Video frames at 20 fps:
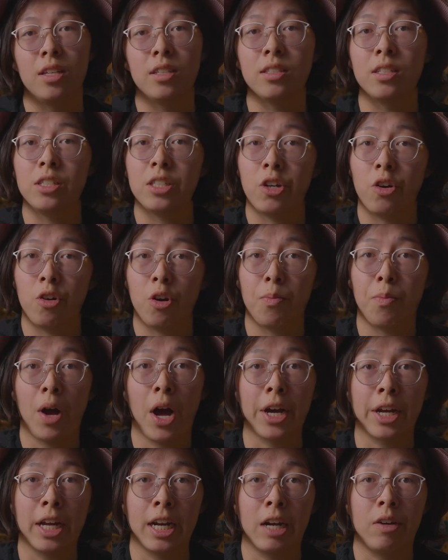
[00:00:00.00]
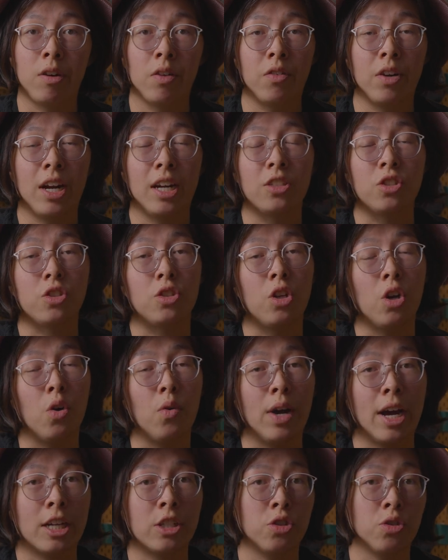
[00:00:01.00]
This interior pocket, however, has
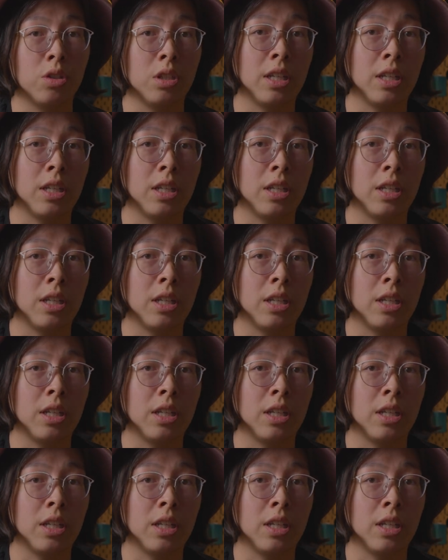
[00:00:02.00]
no extra